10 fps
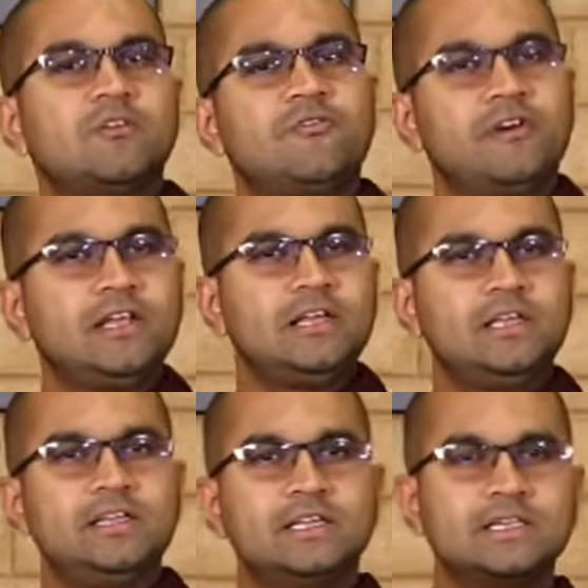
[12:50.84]
offering,
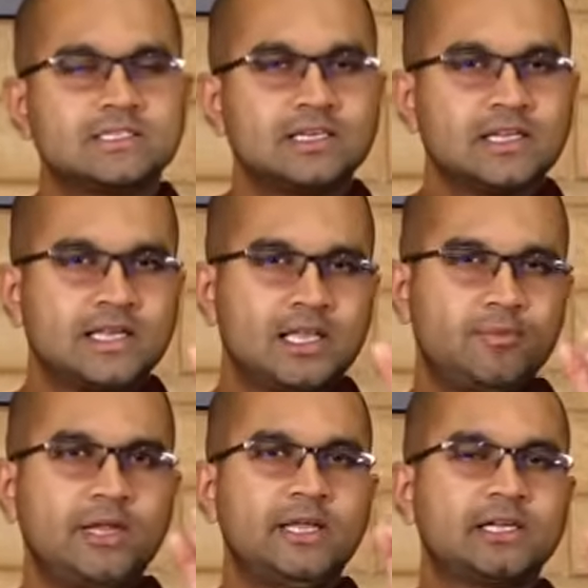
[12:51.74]
he doesn't
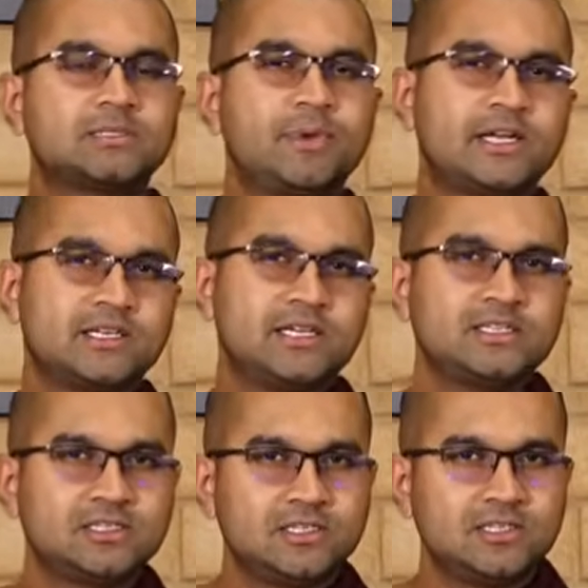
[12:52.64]
keep any
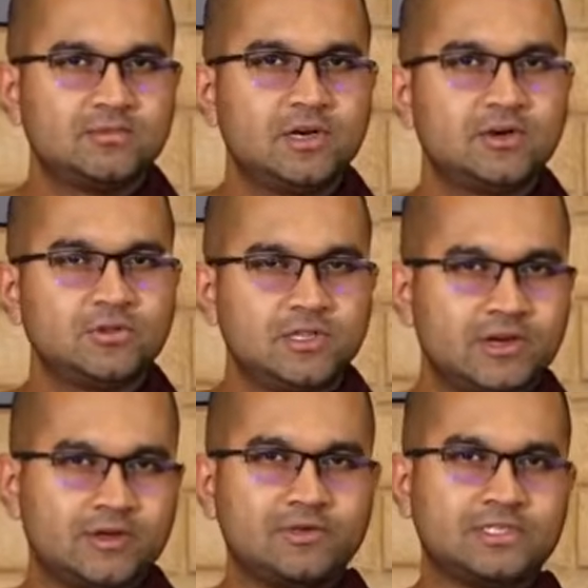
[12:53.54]
expectation about the
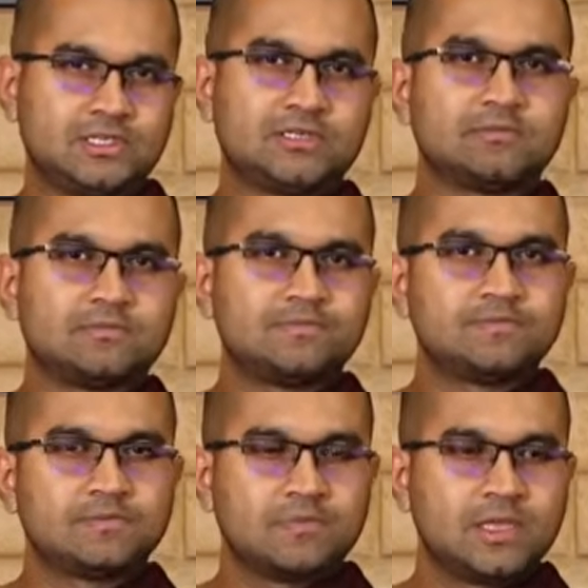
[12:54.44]
requisite.
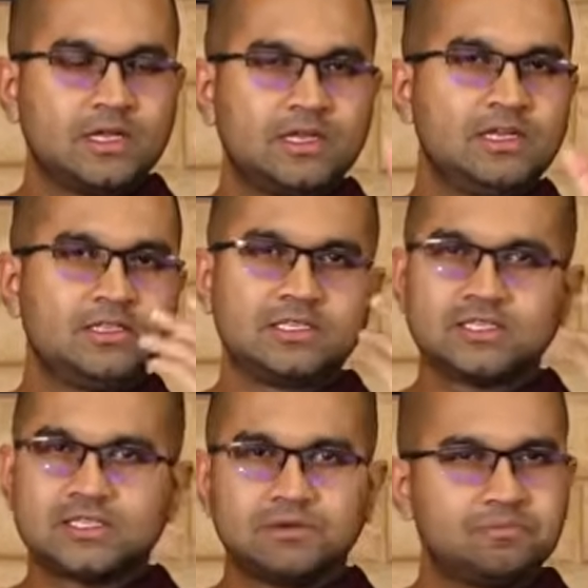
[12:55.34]
He
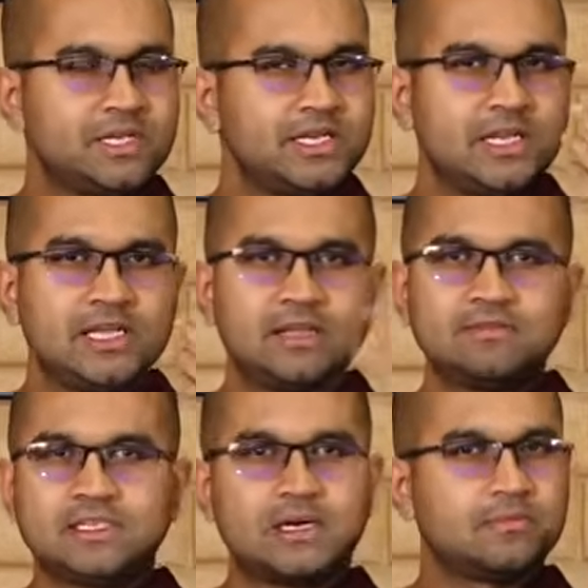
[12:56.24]
just completely gives
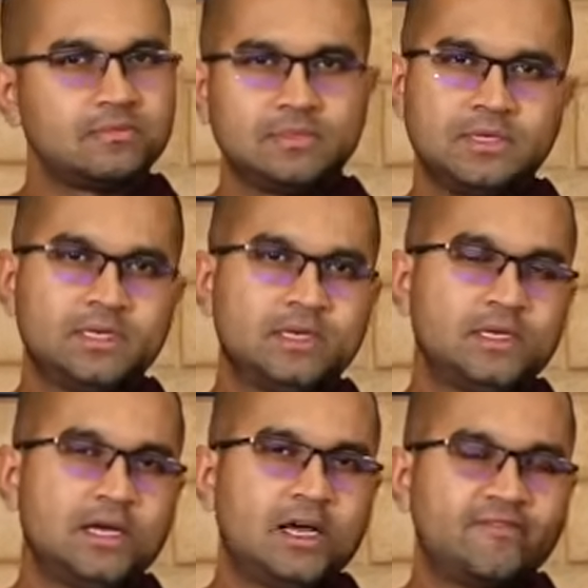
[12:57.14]
it up.
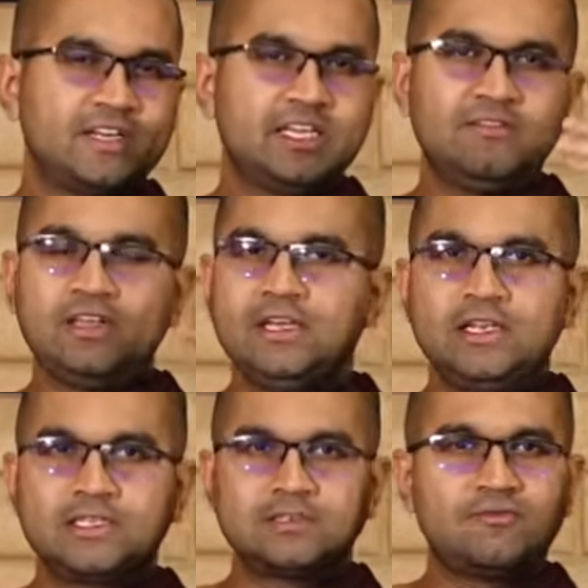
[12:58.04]
After giving, he
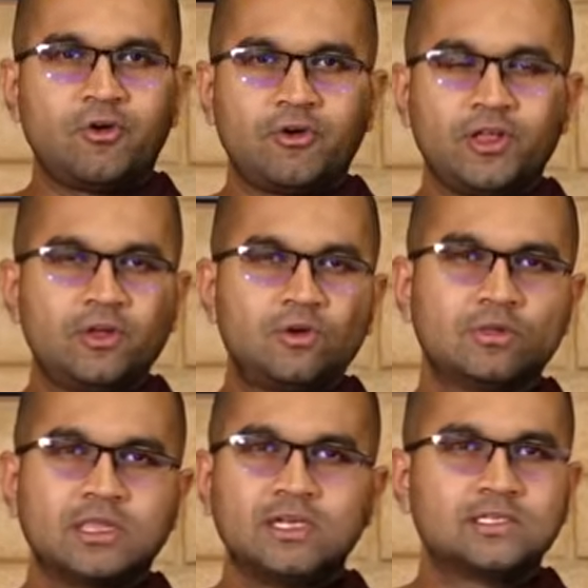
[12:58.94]
doesn't worry
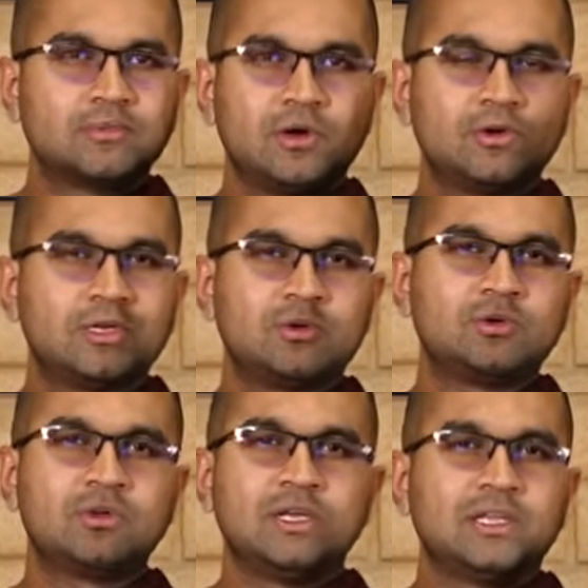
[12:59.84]
or thinks about it,
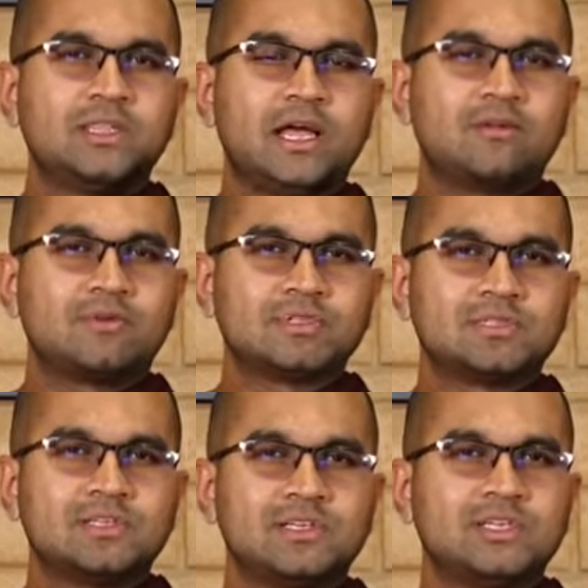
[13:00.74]
or
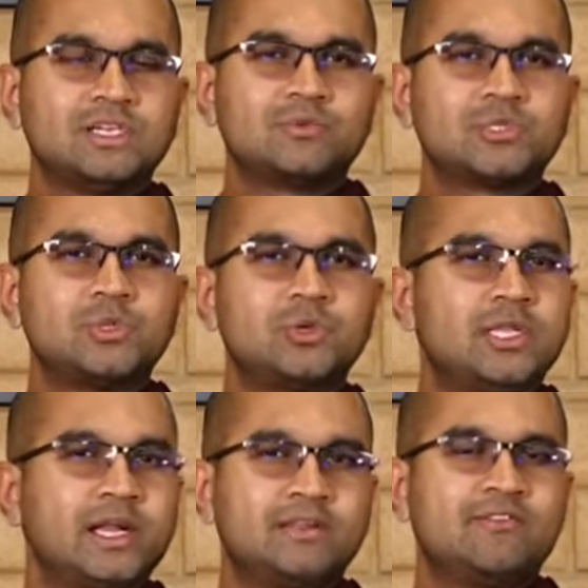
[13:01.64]
it was good
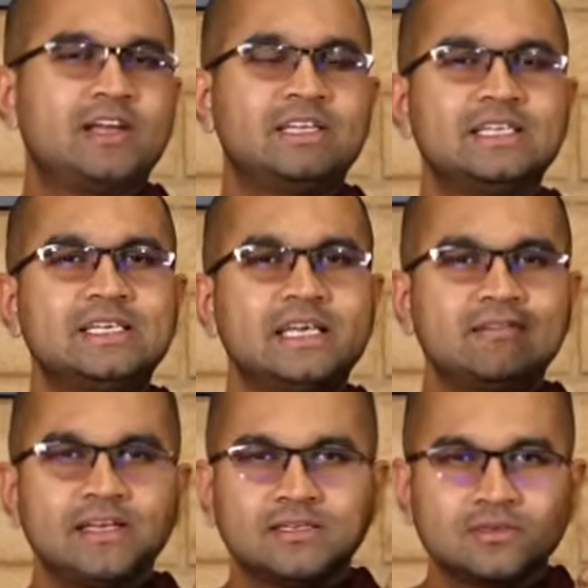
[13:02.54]
that if I didn't give
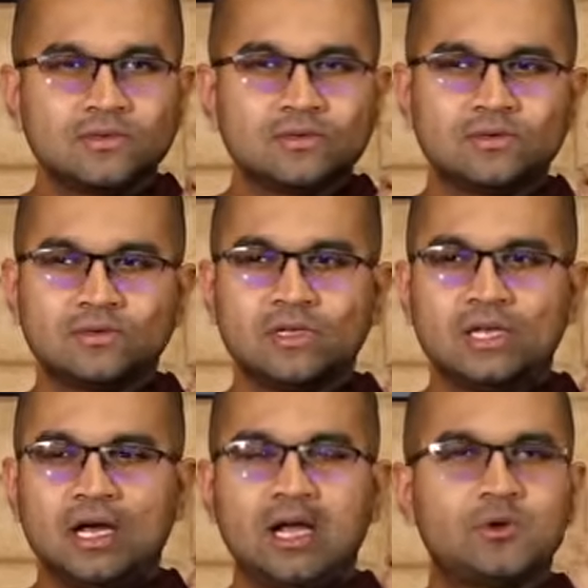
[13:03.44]
it, or
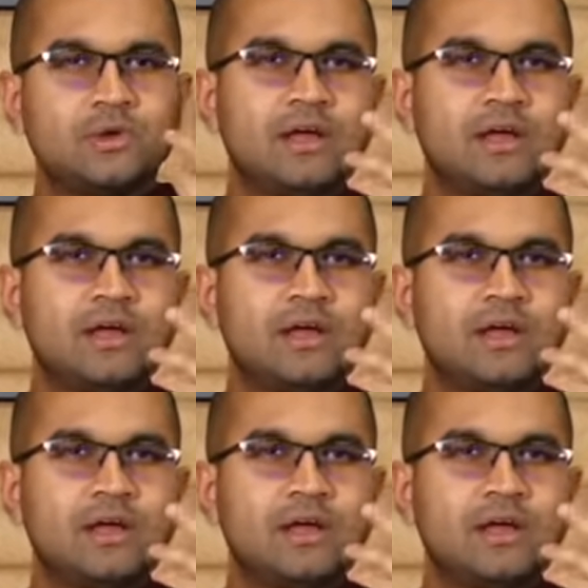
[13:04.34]
I could